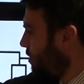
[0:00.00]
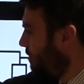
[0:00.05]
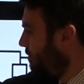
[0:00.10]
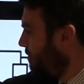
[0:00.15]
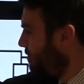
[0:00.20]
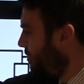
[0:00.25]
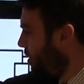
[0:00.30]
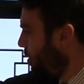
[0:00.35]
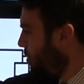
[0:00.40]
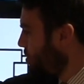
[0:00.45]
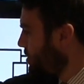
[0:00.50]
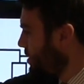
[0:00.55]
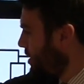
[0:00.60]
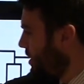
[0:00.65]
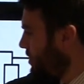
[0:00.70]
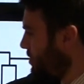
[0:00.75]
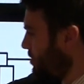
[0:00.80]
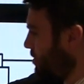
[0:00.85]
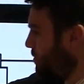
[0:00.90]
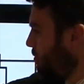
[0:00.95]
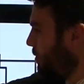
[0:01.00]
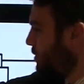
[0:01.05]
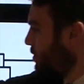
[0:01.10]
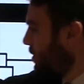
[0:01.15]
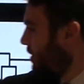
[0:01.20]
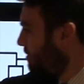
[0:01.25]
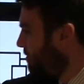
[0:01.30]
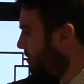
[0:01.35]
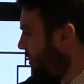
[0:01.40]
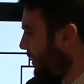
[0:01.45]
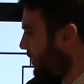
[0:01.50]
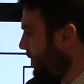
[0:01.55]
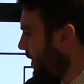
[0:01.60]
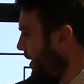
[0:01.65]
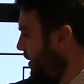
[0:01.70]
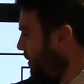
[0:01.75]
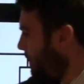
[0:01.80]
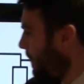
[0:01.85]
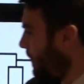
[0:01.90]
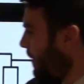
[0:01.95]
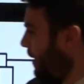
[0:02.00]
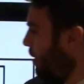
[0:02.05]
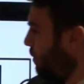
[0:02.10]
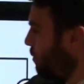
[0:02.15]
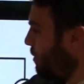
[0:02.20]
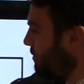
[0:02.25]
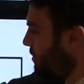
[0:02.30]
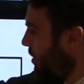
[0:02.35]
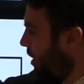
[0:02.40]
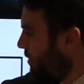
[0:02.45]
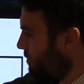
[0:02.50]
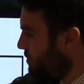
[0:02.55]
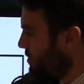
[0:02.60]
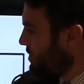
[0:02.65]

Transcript: got voltage, we're trying to find out, we've got a